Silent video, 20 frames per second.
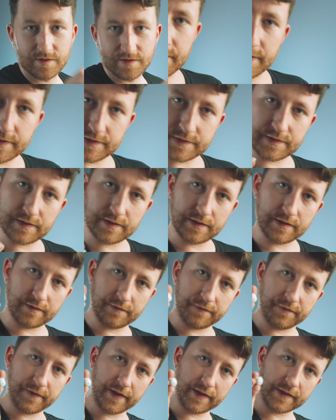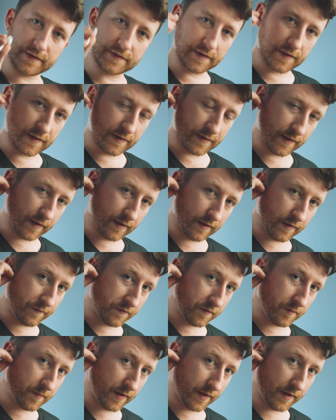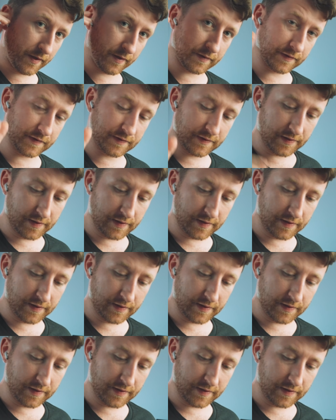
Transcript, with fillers: These little things, they live in my ears.